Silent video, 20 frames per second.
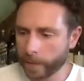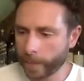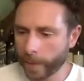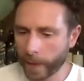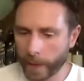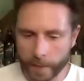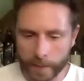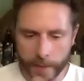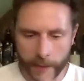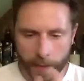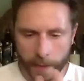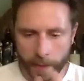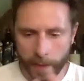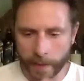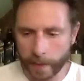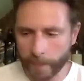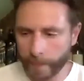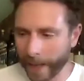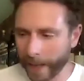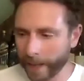But as
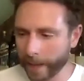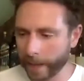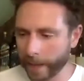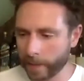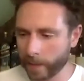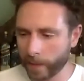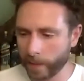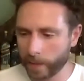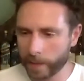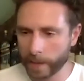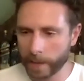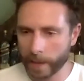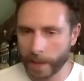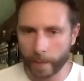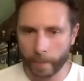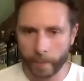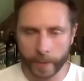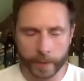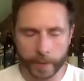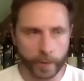your palate gets used to
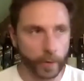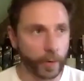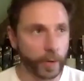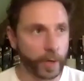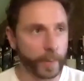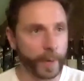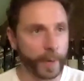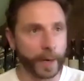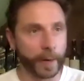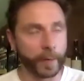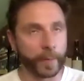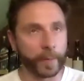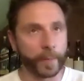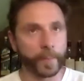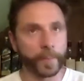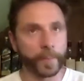that, we talk about